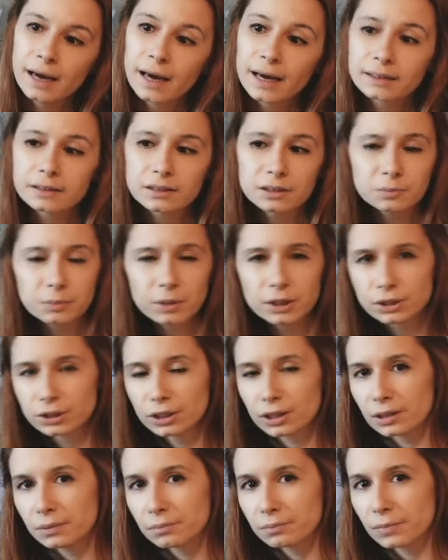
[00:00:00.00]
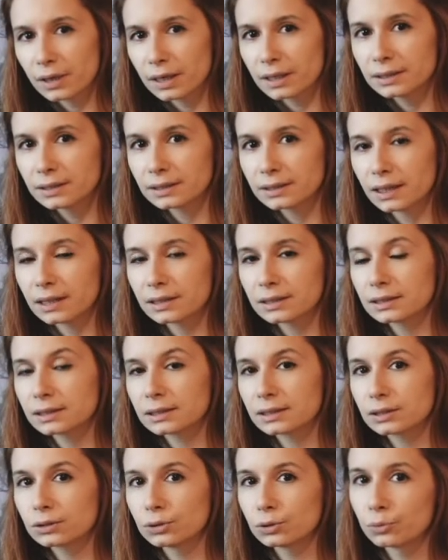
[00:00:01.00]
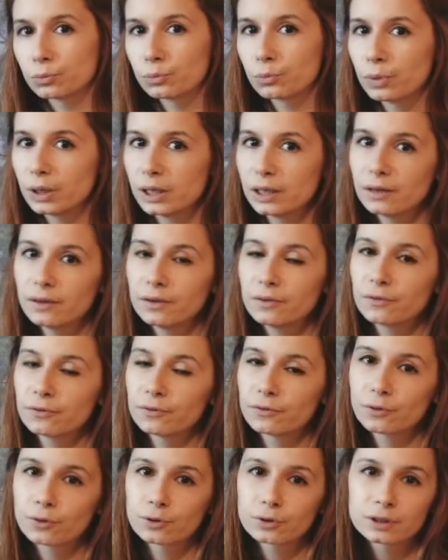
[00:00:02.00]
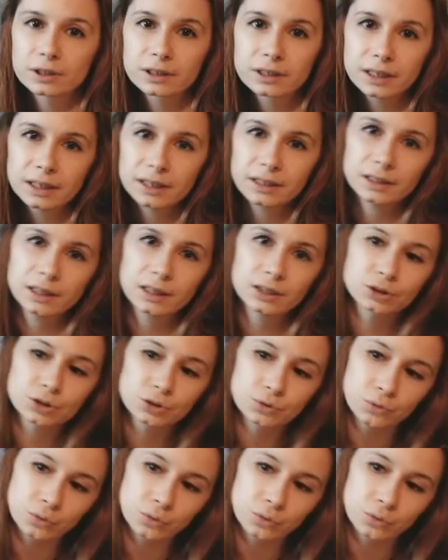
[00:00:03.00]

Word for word: And especially made sense to me for the Green Ajah